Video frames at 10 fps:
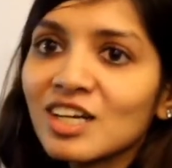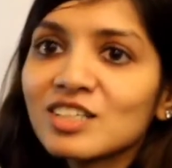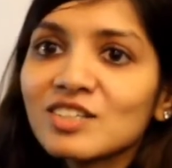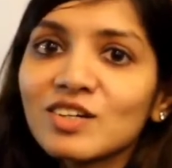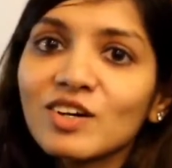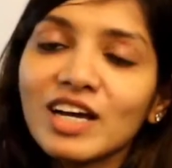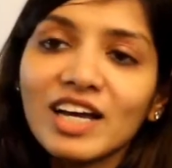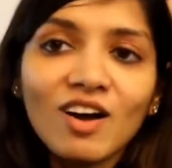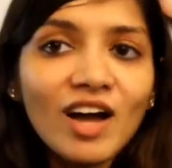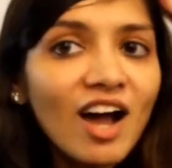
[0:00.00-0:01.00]
So
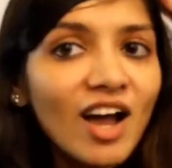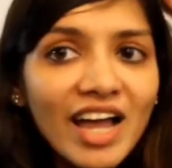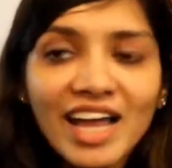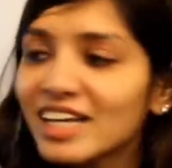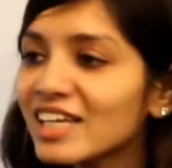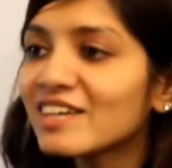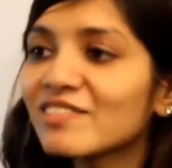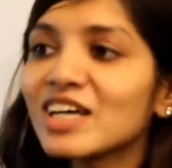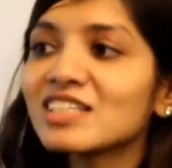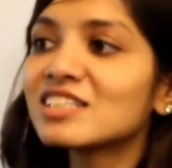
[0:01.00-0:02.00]
any
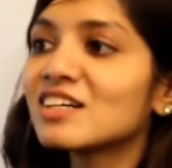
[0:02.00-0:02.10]
investor,